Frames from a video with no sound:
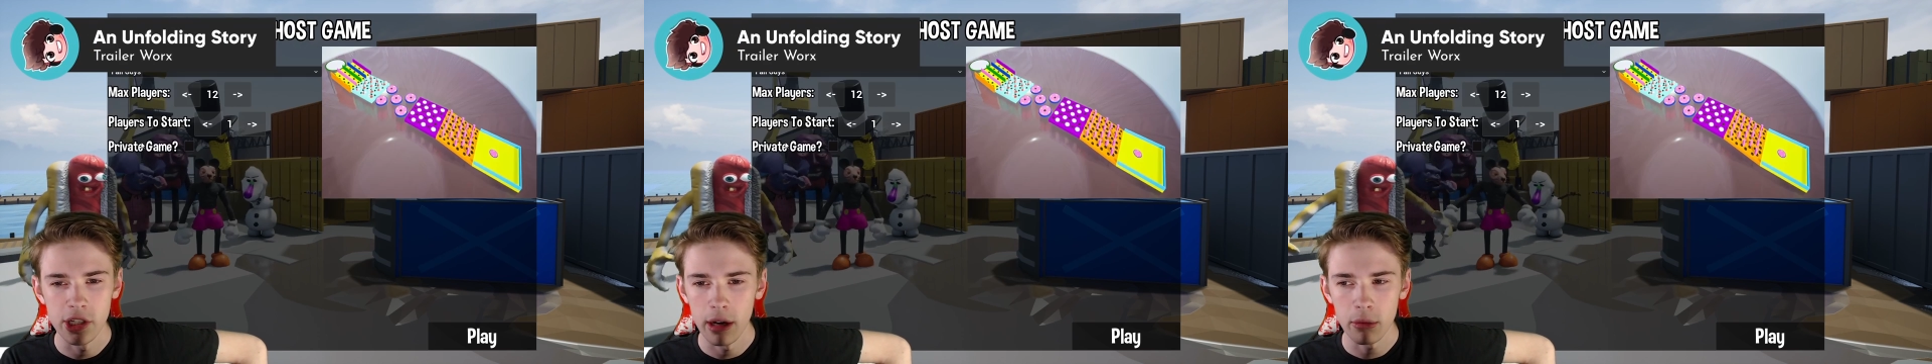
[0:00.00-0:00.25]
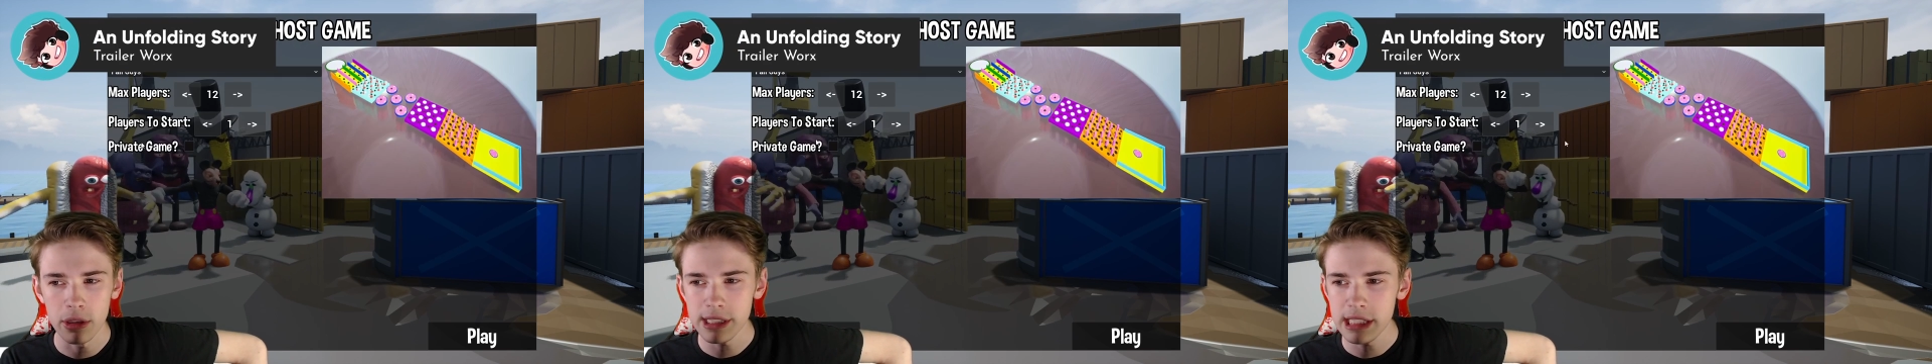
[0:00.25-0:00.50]
You know,
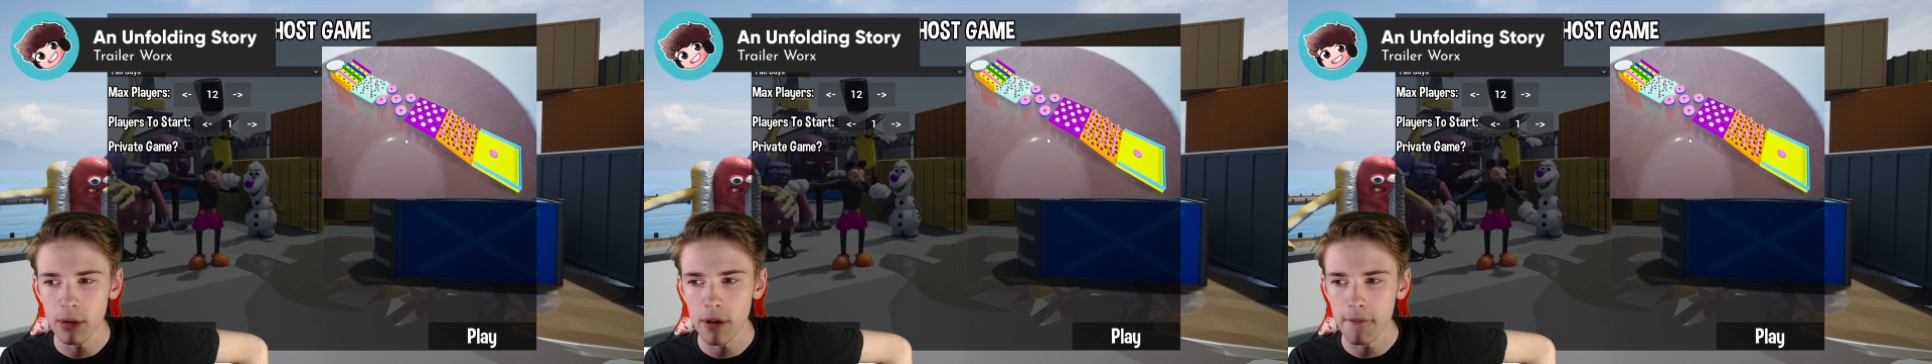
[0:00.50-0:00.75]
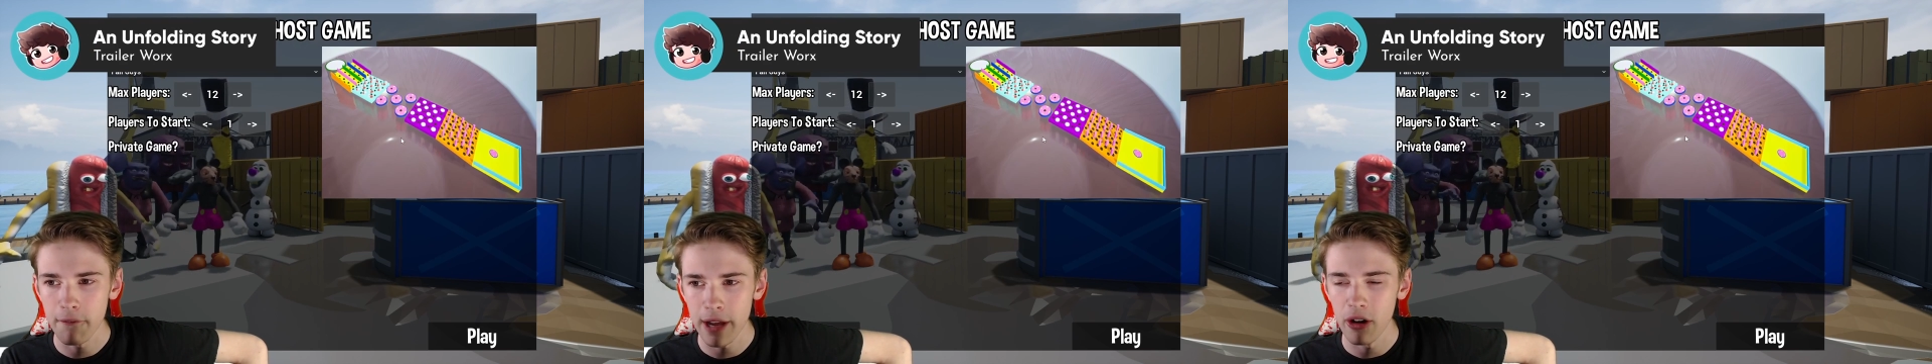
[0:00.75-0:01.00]
I want to see
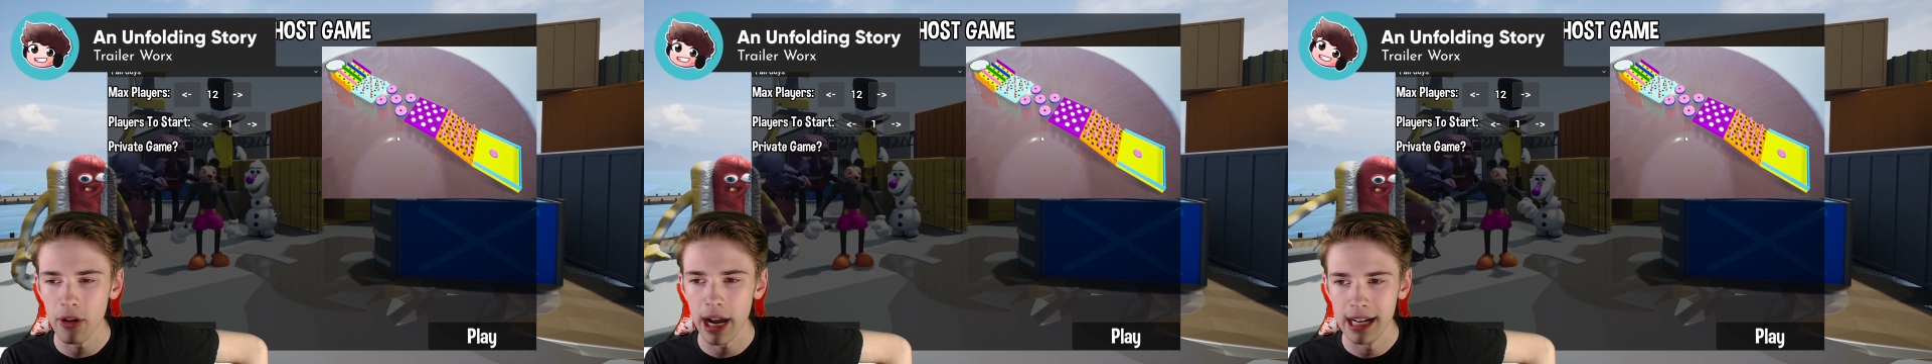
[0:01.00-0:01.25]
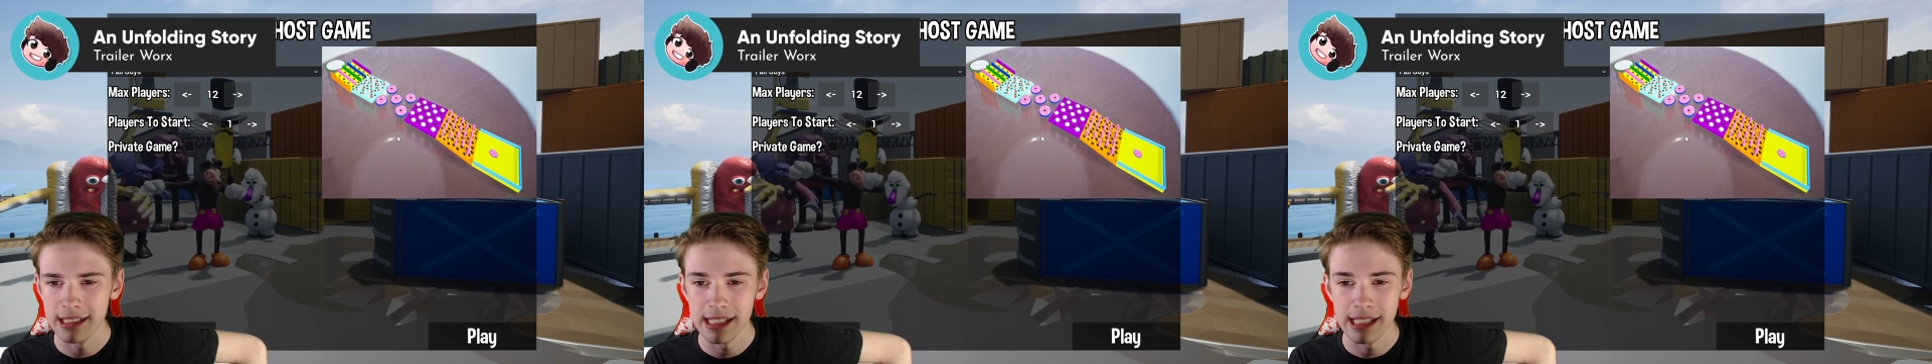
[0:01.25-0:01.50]
what Fail
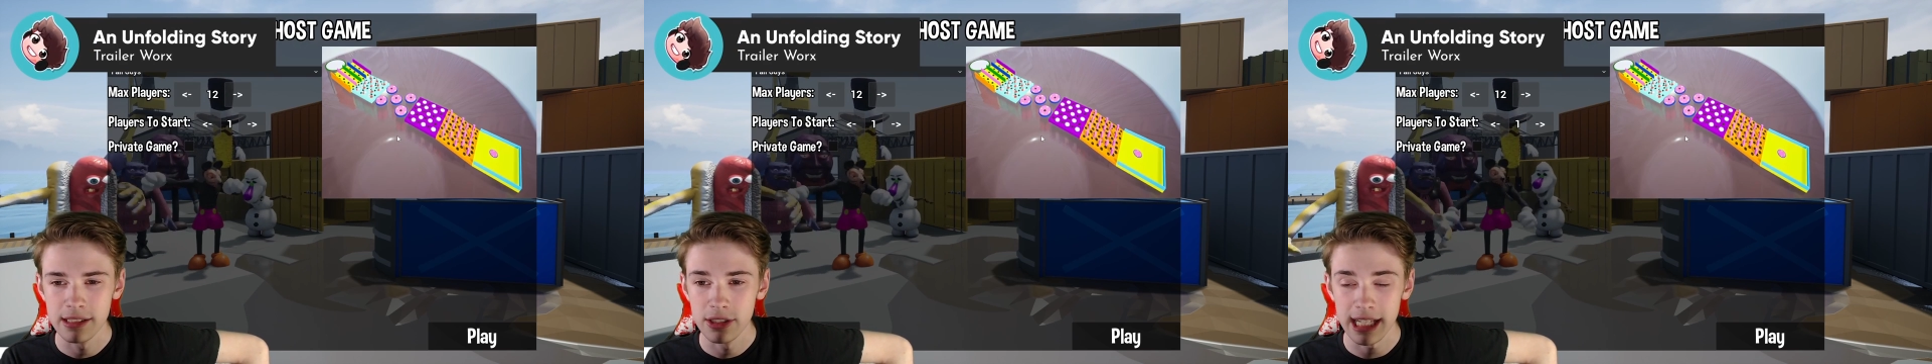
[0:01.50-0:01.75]
Guys is,